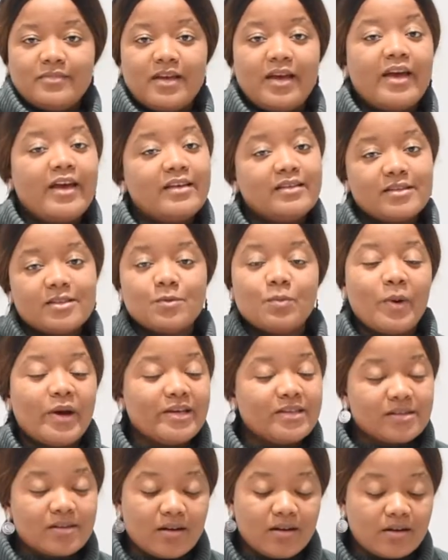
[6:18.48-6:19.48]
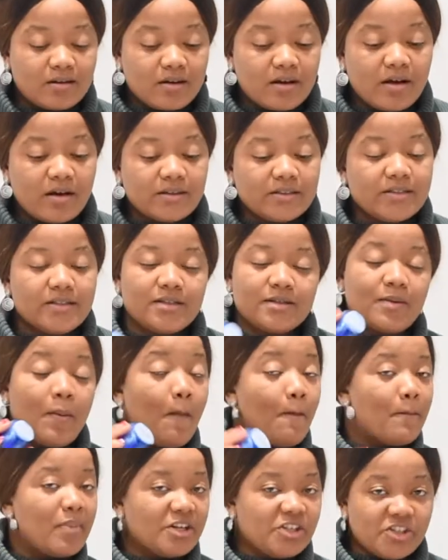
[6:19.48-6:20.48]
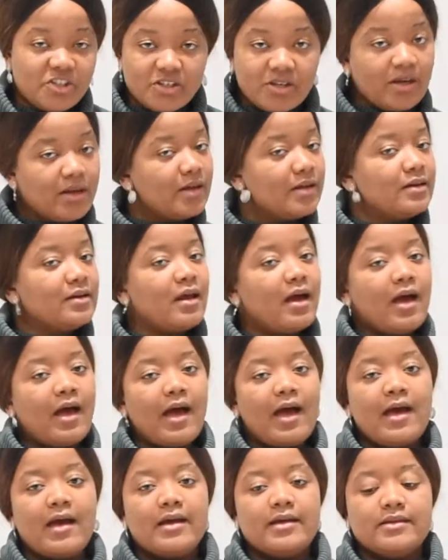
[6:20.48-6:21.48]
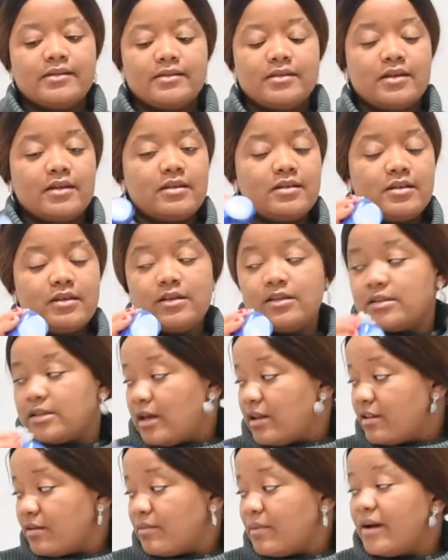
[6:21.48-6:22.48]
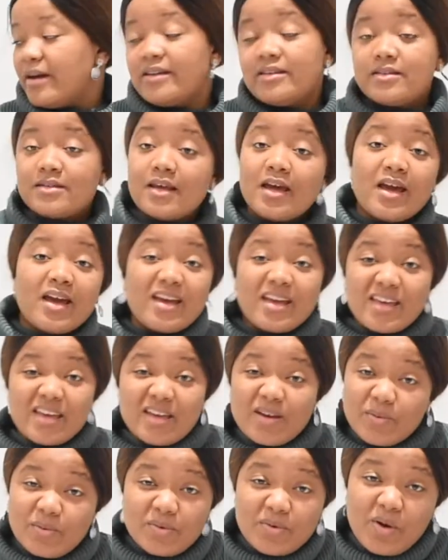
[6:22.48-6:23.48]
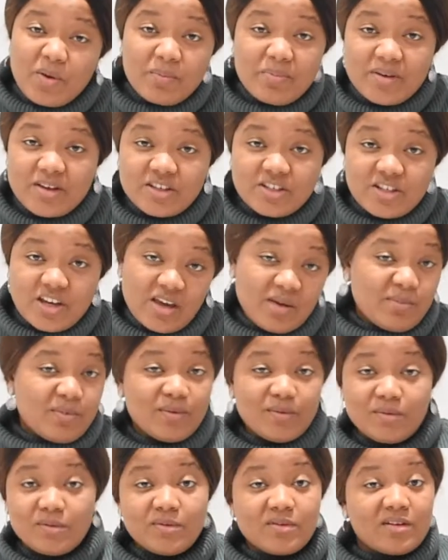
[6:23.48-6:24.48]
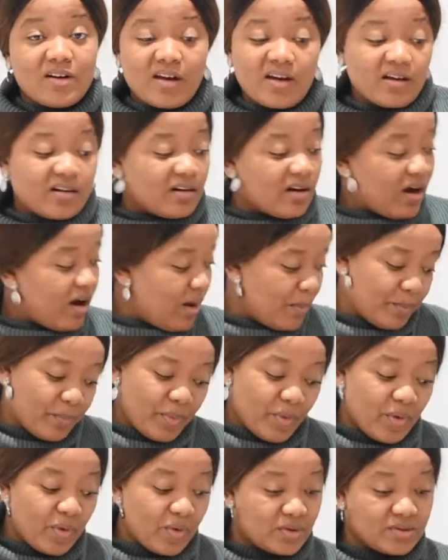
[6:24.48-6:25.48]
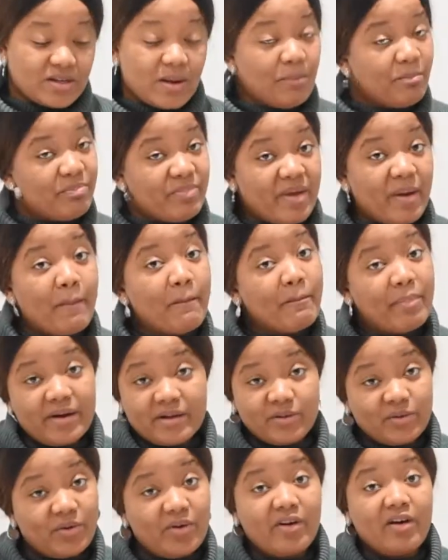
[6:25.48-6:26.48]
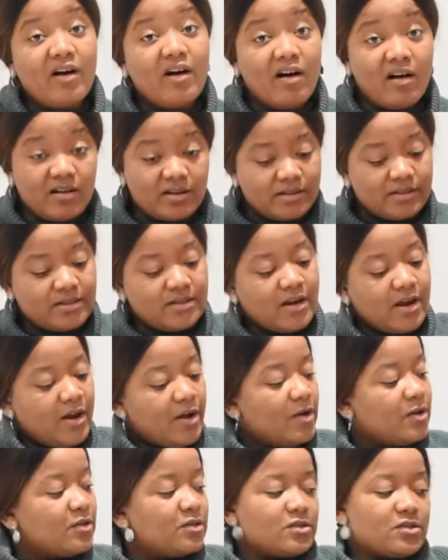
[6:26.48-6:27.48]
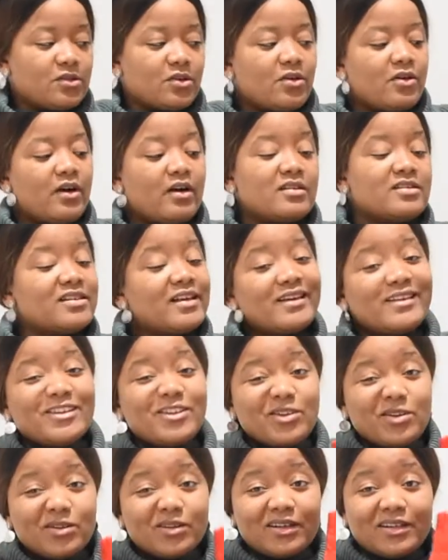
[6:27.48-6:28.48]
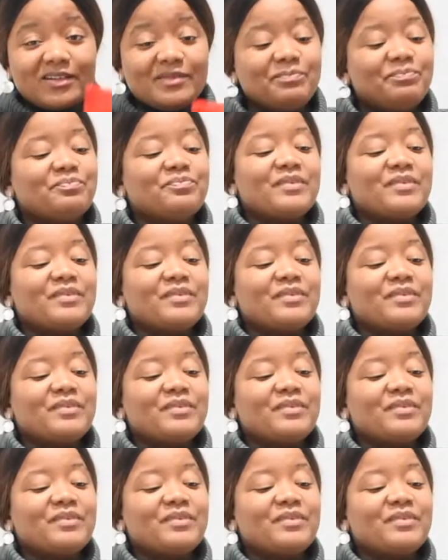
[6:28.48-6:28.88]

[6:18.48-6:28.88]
hence my scan and cut machine and this. Otherwise it will not be a shape. It will look like an apple or something, but not a heart. So I was like, you know what,